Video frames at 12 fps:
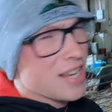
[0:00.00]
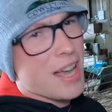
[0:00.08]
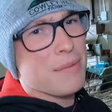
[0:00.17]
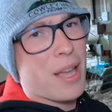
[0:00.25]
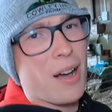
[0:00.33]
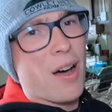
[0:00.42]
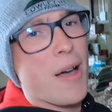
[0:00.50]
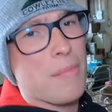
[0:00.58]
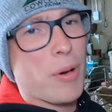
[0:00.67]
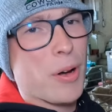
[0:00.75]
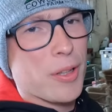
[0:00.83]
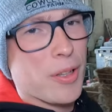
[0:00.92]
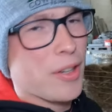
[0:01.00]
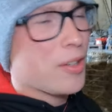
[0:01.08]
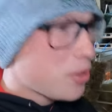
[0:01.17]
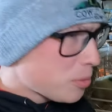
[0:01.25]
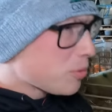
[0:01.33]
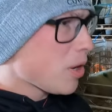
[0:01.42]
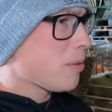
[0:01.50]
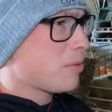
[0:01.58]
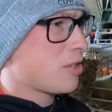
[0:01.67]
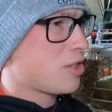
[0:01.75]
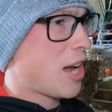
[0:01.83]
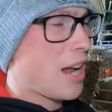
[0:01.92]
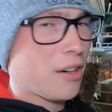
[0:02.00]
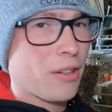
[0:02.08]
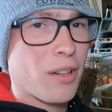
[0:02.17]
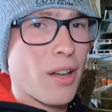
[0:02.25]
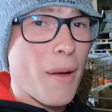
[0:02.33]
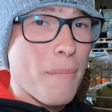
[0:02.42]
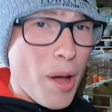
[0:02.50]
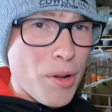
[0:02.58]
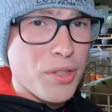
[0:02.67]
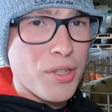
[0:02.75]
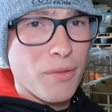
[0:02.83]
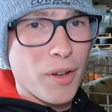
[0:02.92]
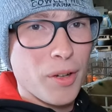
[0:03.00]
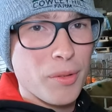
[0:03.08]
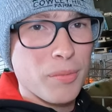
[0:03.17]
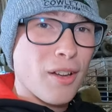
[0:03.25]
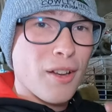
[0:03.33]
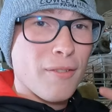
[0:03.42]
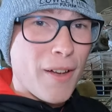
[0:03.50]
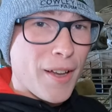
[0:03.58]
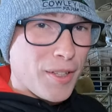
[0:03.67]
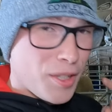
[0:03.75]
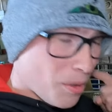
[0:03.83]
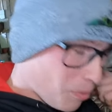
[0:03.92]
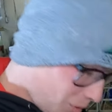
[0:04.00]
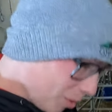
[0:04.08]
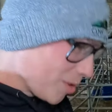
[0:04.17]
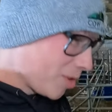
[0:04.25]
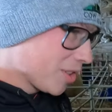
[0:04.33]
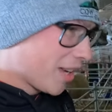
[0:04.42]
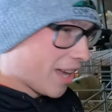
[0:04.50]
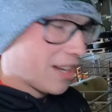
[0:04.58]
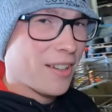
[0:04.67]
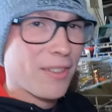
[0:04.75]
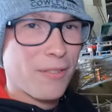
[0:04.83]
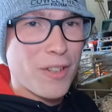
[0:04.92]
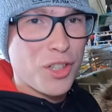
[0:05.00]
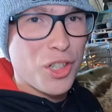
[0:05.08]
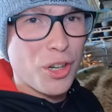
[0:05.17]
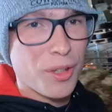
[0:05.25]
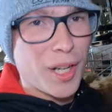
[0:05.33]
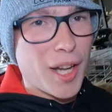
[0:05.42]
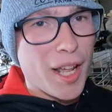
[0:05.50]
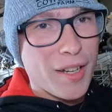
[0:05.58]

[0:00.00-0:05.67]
tap that like button, subscribe to the channel, and most of all, thank you once again for tuning